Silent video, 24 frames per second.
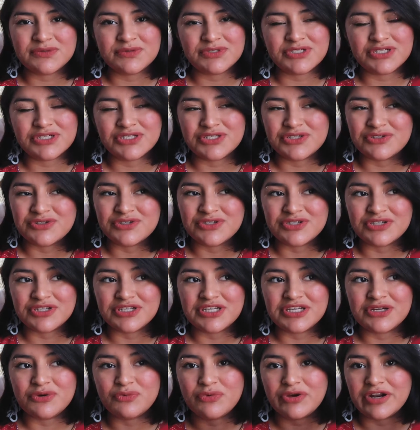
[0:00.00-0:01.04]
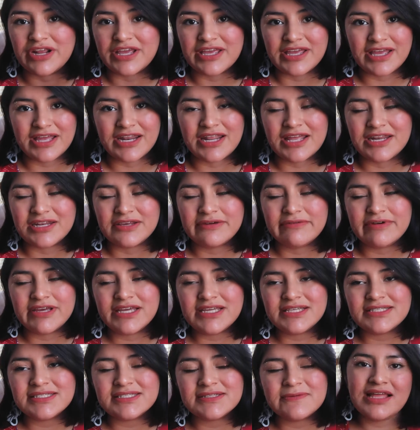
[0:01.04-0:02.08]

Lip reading: which is usually what I get anyways,